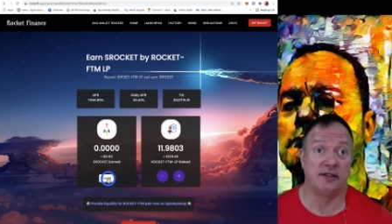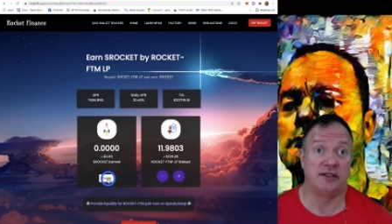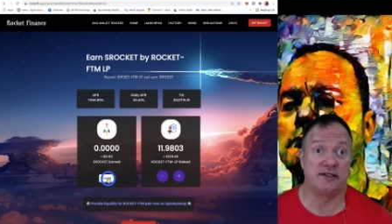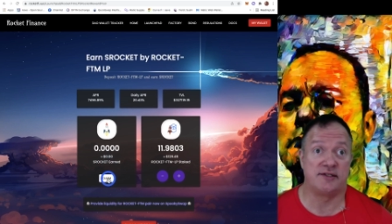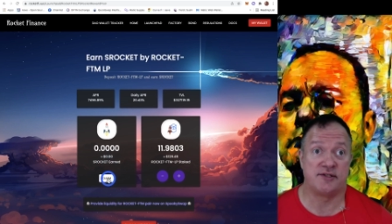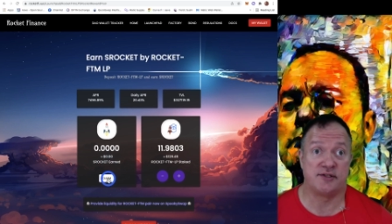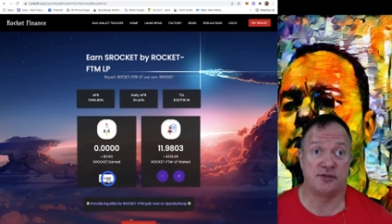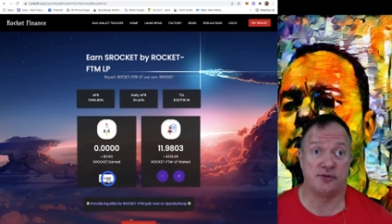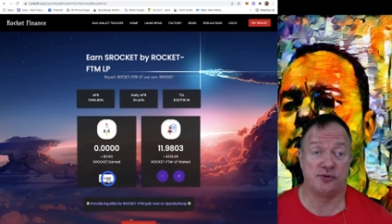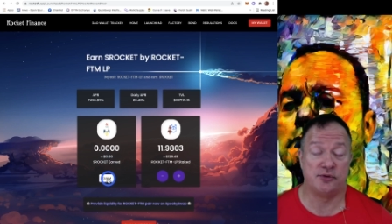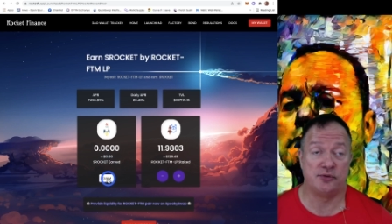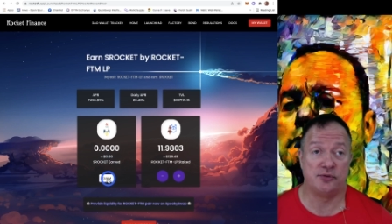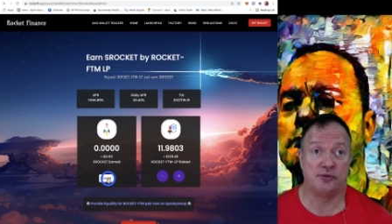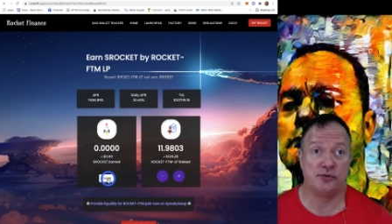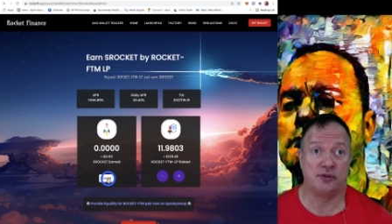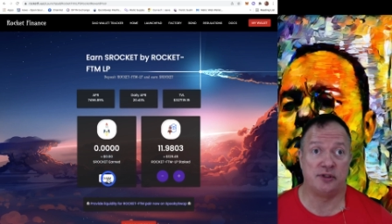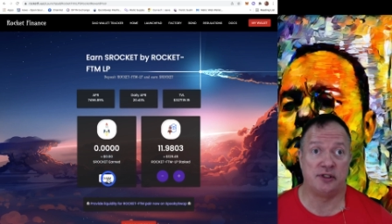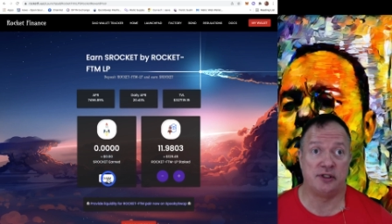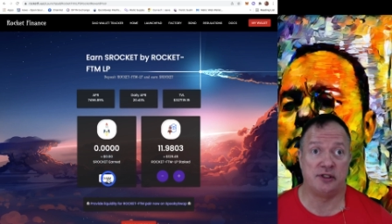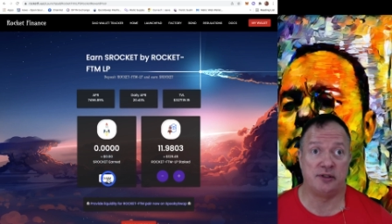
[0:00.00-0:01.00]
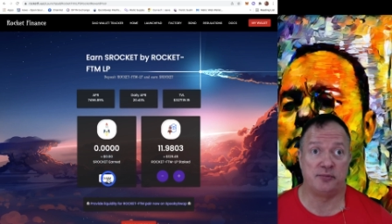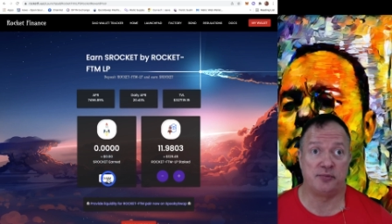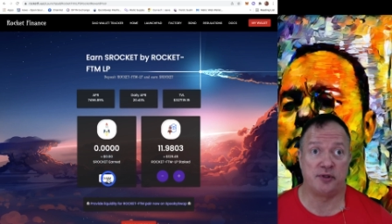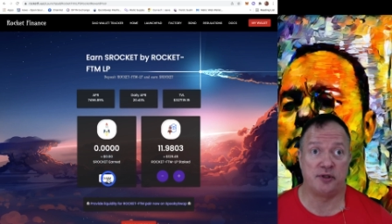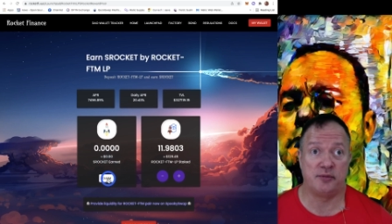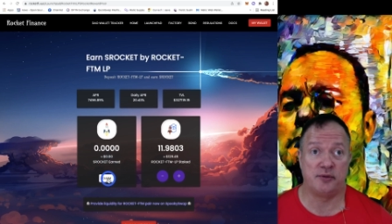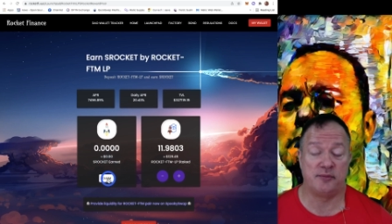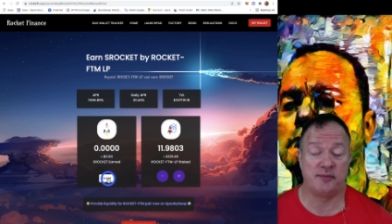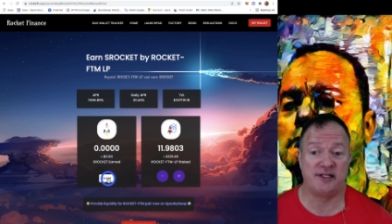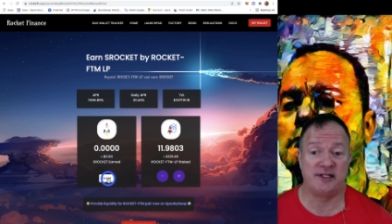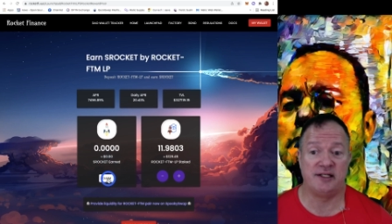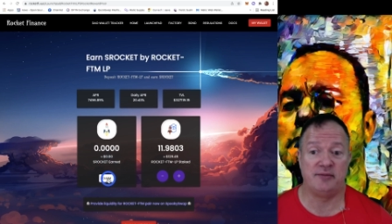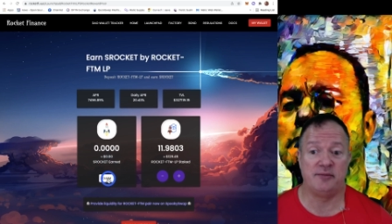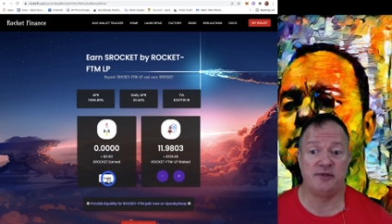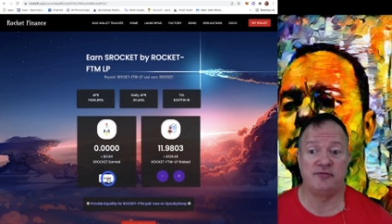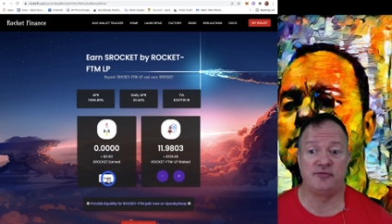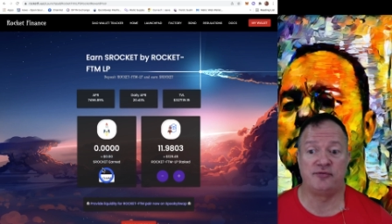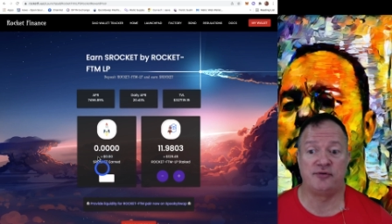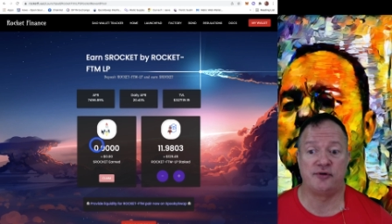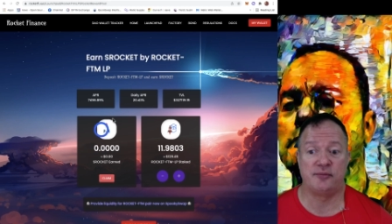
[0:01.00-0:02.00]
There's no problem
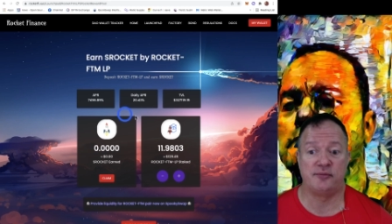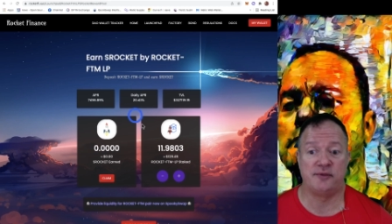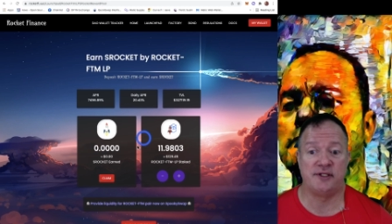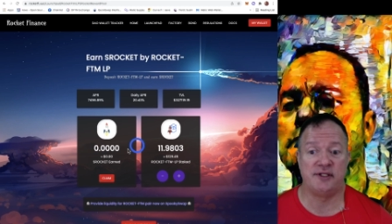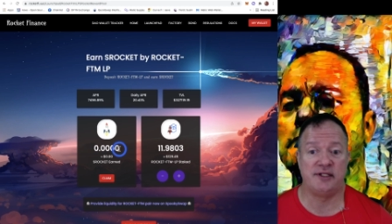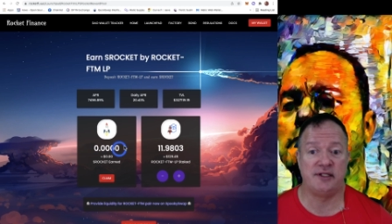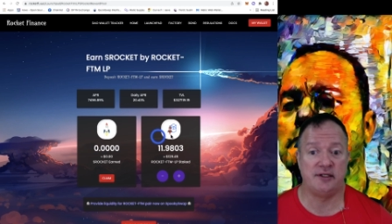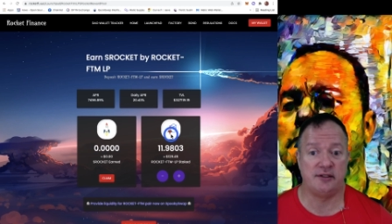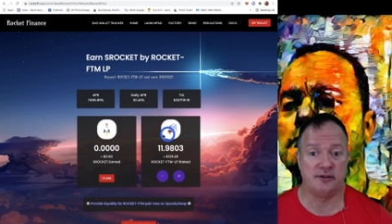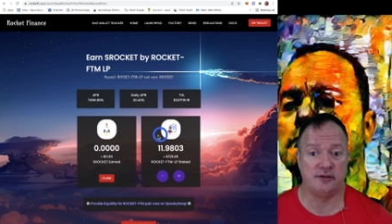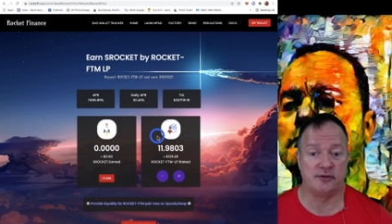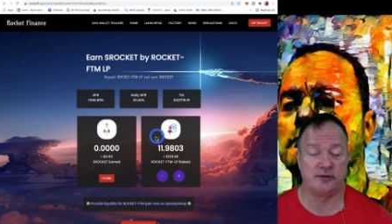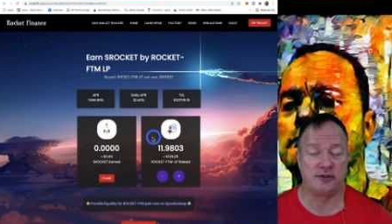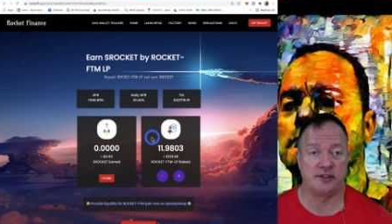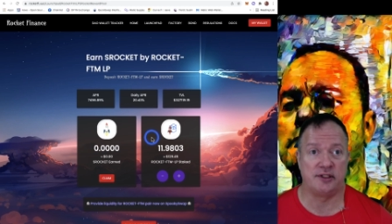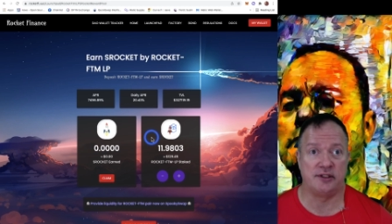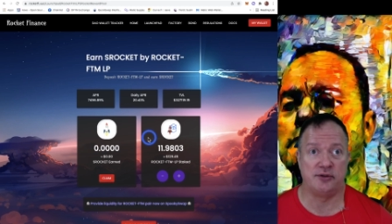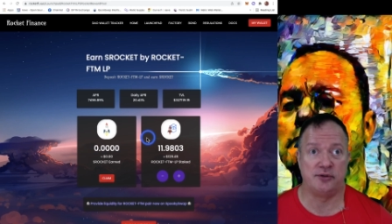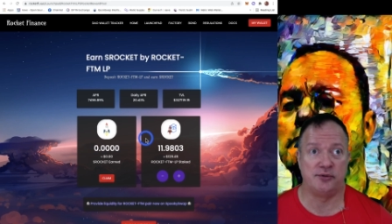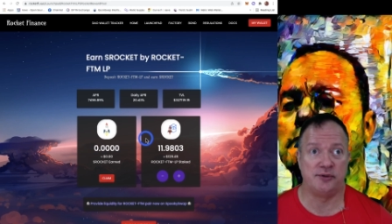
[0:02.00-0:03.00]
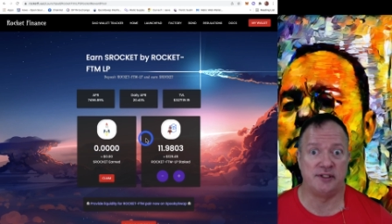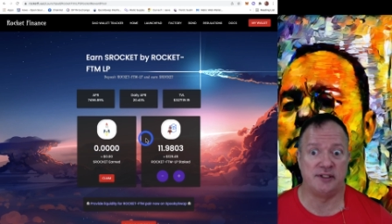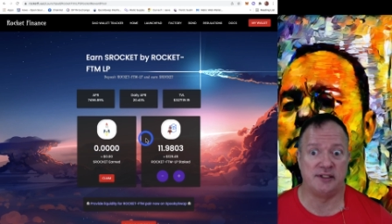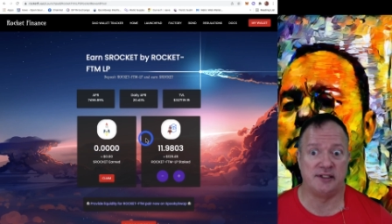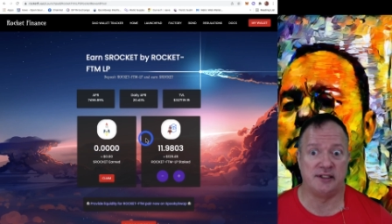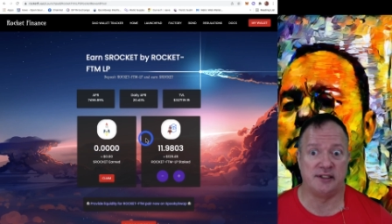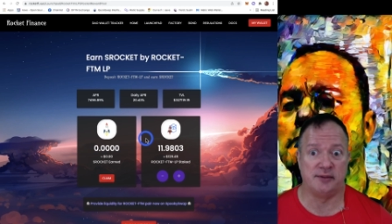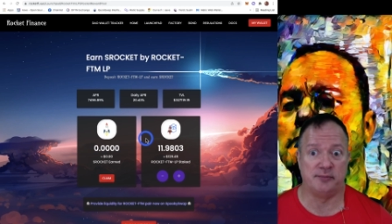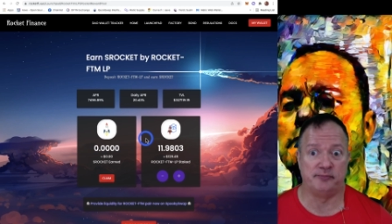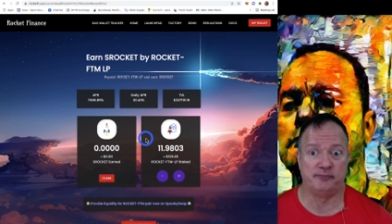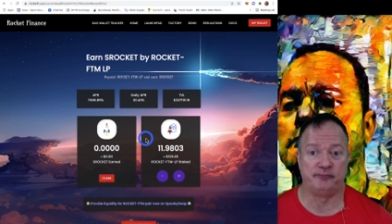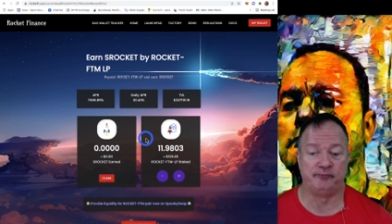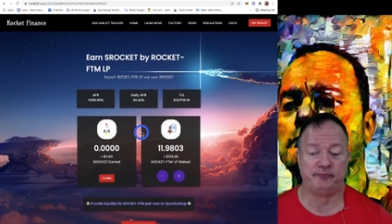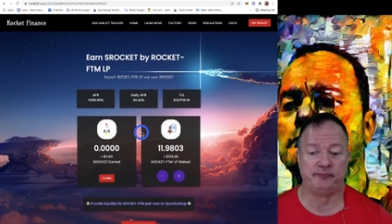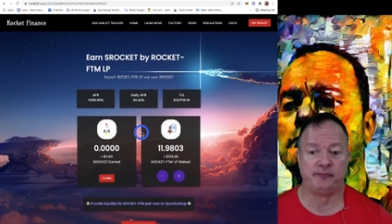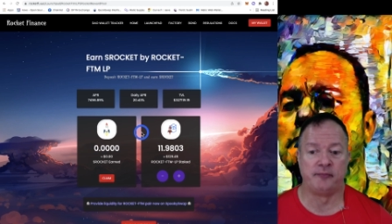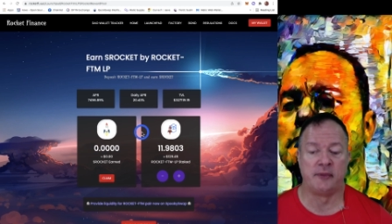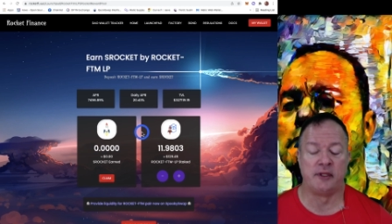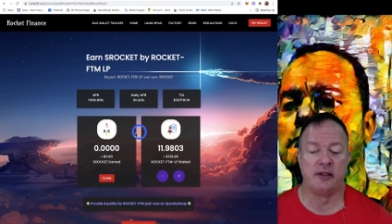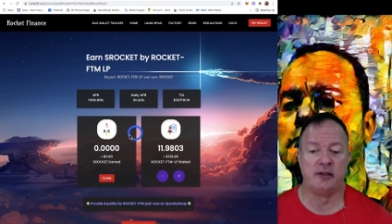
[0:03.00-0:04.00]
claiming from here, okay? No delay.
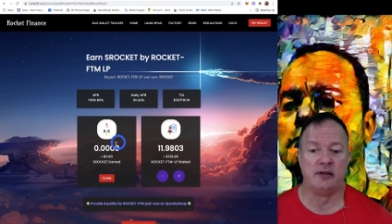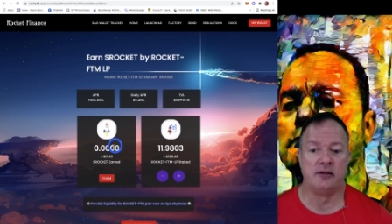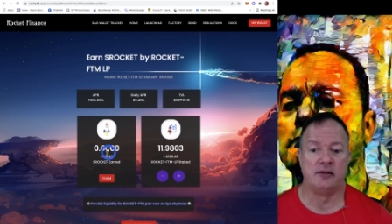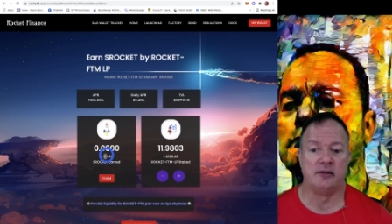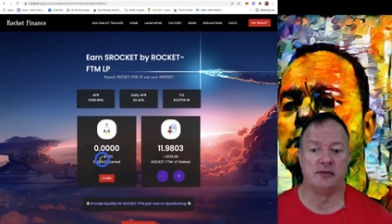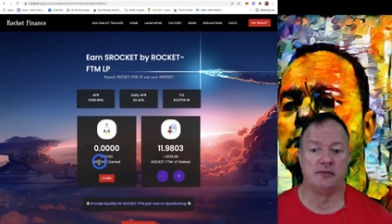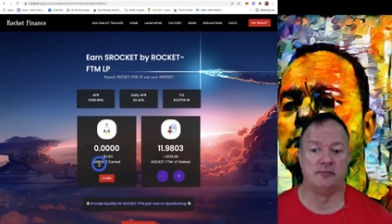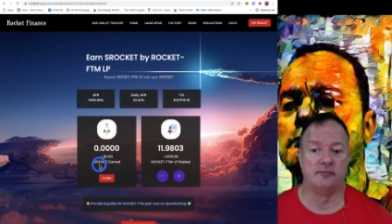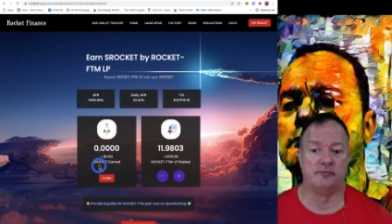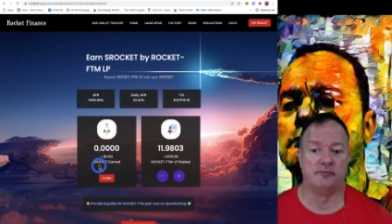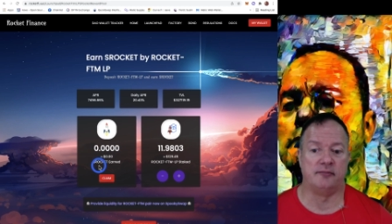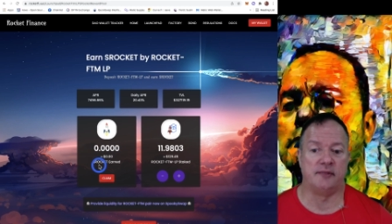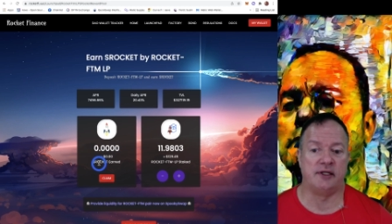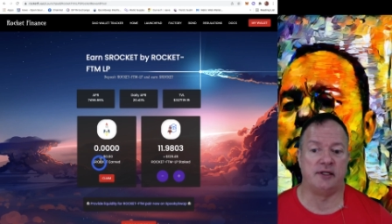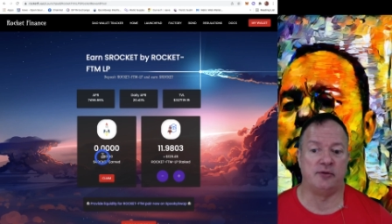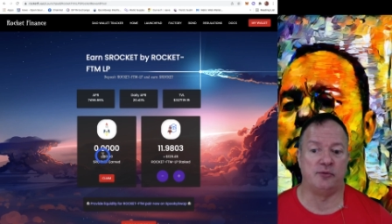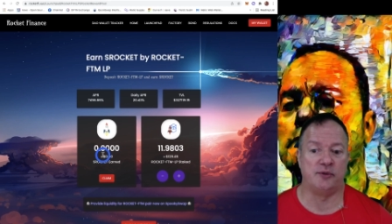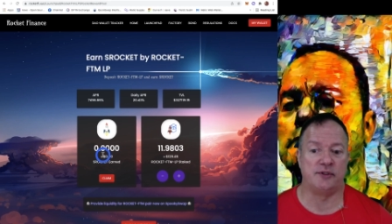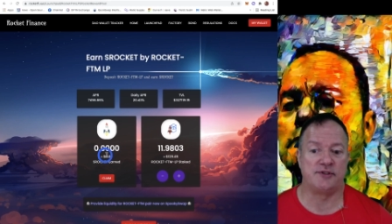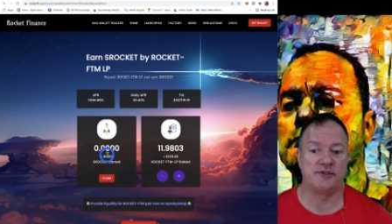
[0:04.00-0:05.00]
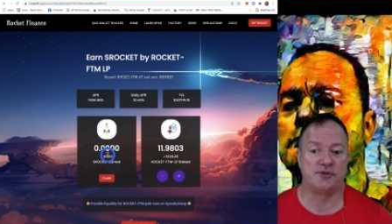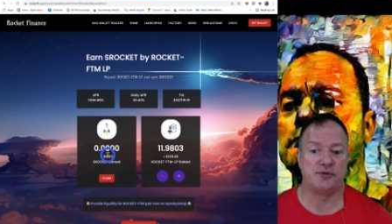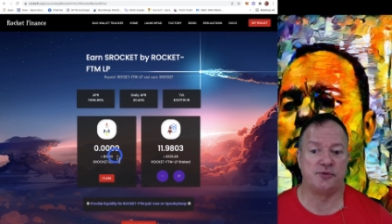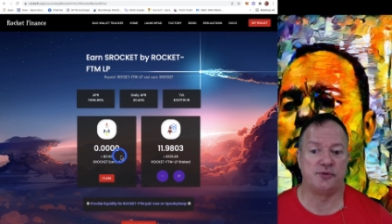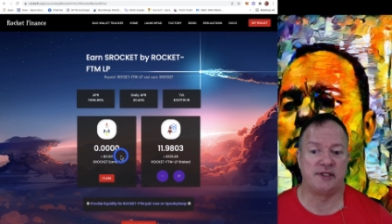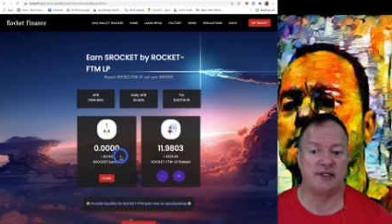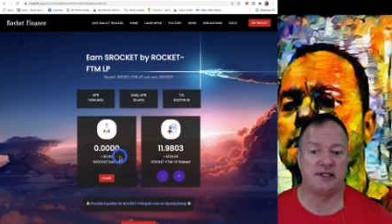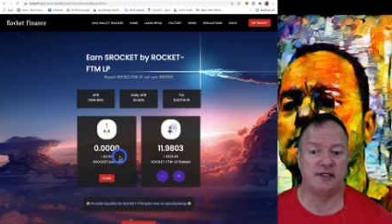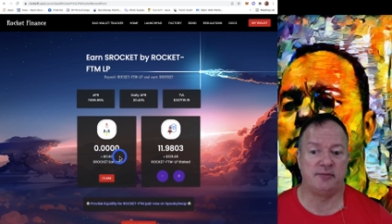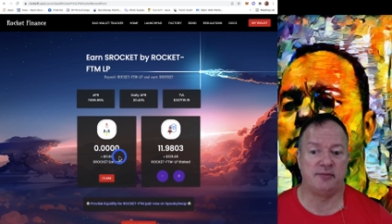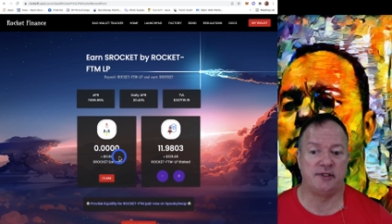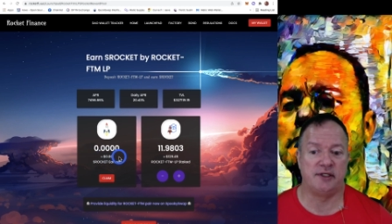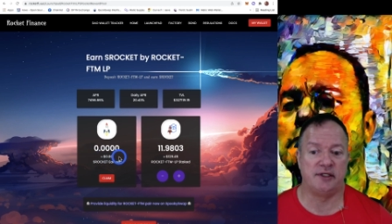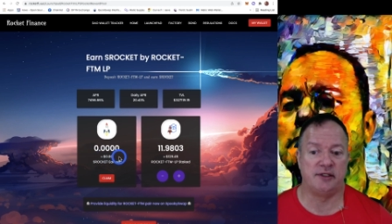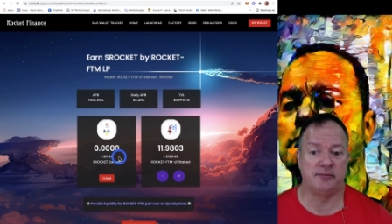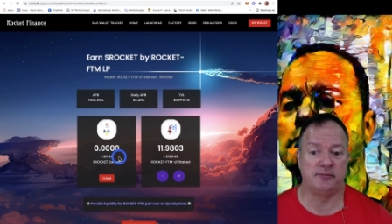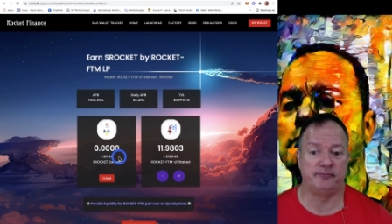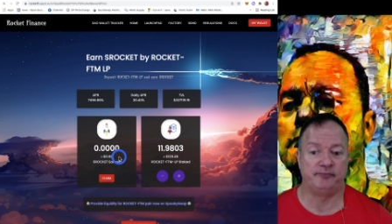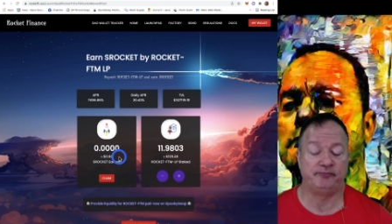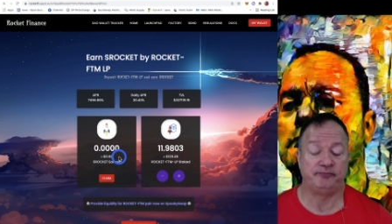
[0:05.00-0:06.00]
And once you claim
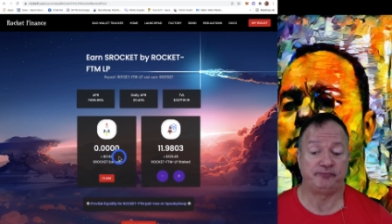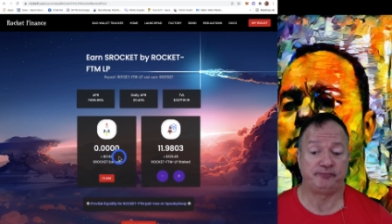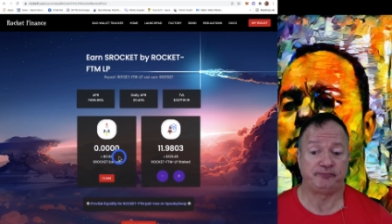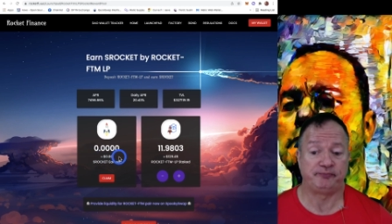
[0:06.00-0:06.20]
them,